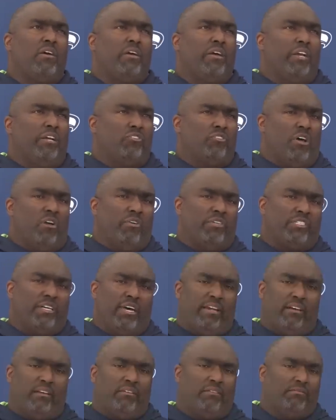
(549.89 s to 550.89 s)
He's always
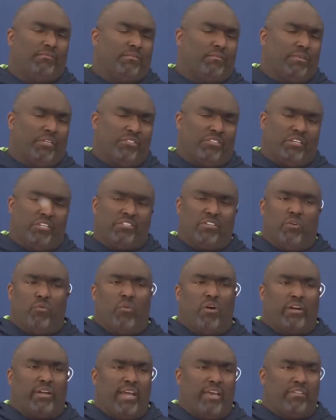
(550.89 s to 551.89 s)
had a consistent
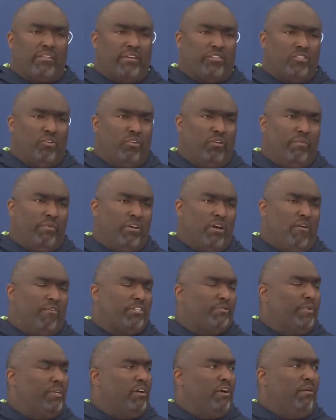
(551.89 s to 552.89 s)
work ethic to him and
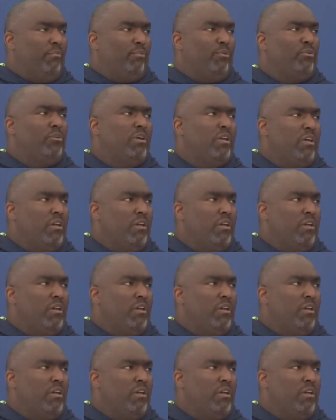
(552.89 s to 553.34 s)
always been humble.